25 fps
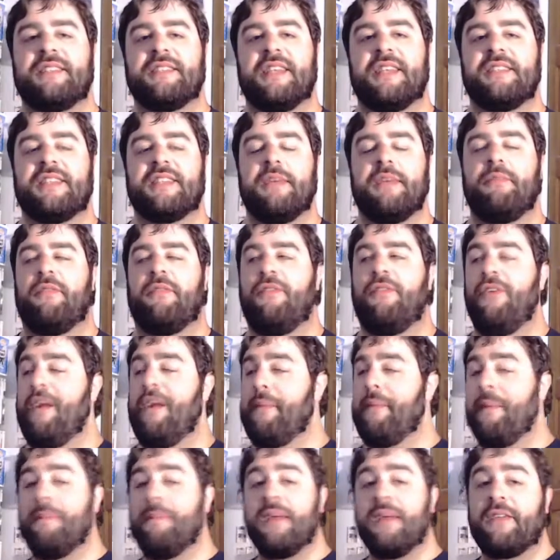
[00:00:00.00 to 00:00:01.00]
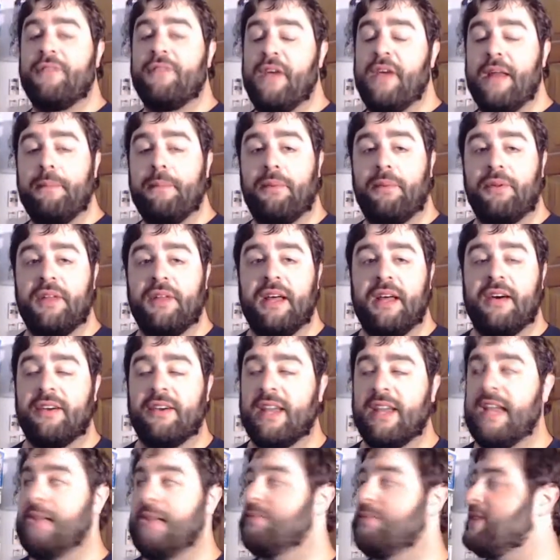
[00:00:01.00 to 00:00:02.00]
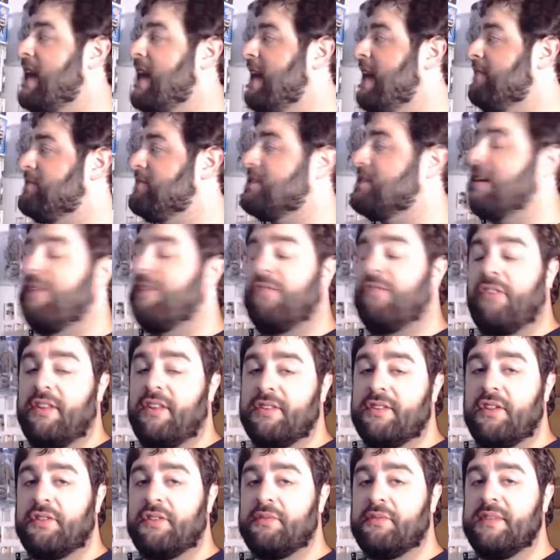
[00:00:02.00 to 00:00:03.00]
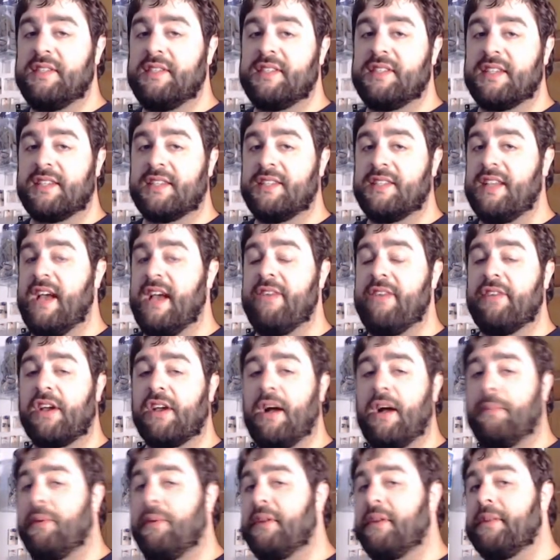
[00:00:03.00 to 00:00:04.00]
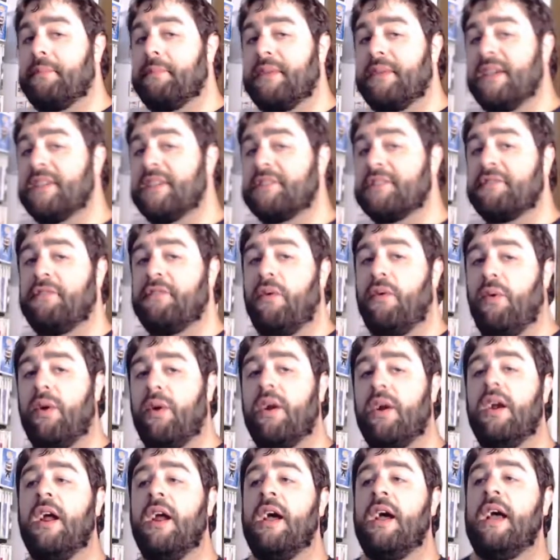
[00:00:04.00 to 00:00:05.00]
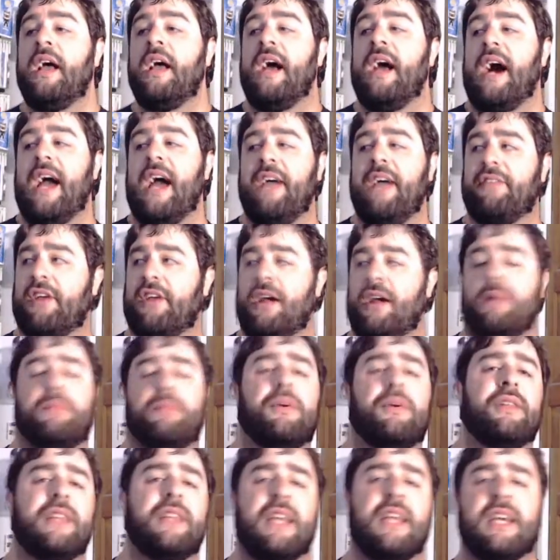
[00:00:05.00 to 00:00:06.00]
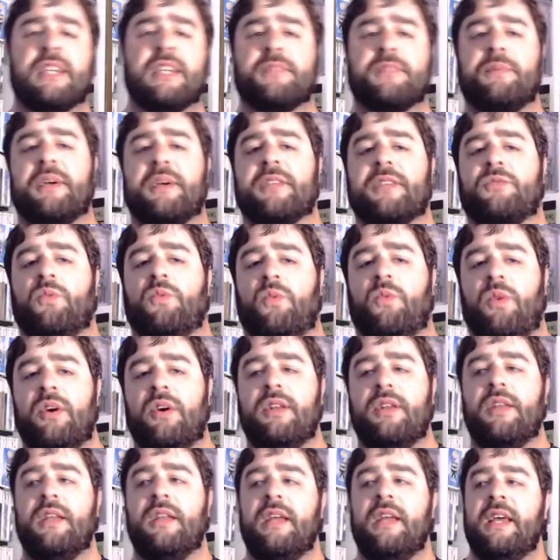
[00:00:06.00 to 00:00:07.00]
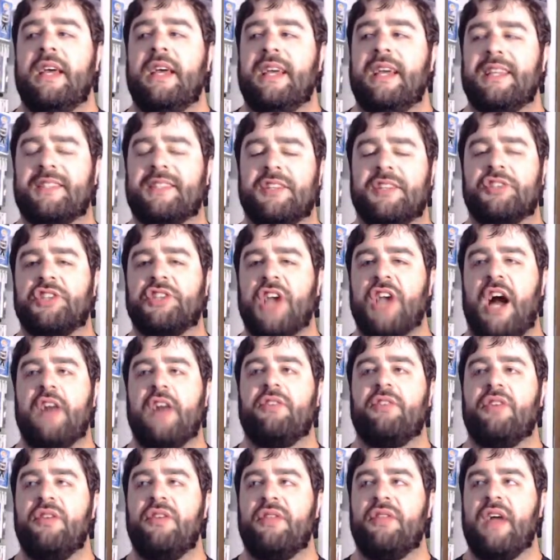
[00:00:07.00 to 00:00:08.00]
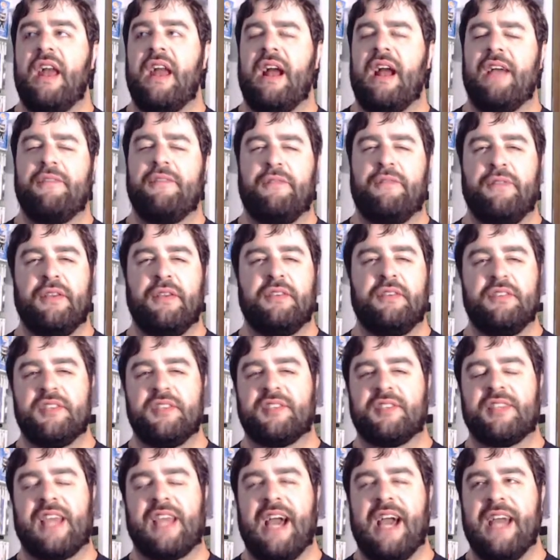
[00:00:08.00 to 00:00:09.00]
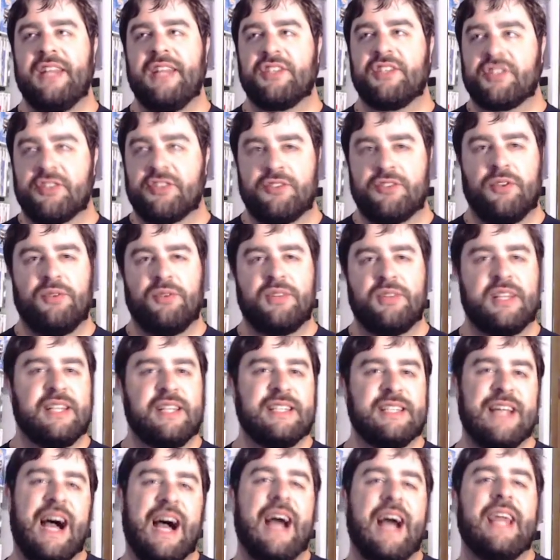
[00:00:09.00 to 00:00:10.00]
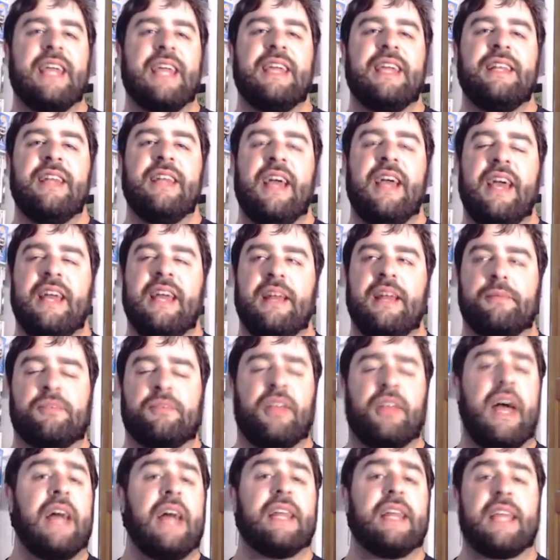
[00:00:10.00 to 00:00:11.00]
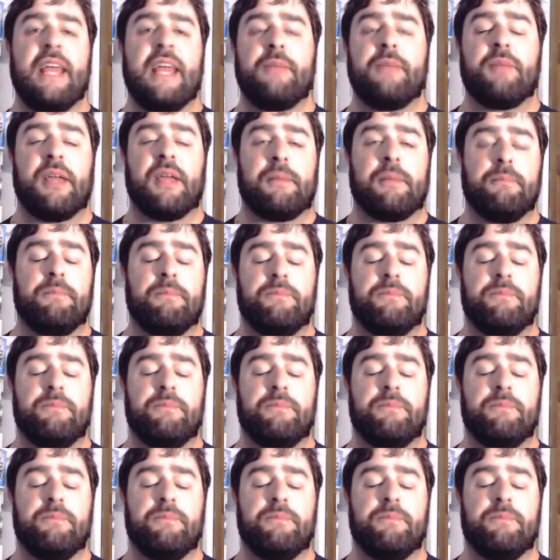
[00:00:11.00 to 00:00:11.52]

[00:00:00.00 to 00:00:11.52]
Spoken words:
I said before, I'm a big fan of bullet hell games. I have several on the 360. I have a couple on the PS4. I have a couple on the Xbox One. It's a genre that I feel is kind of slowly dying, and I'm glad a game like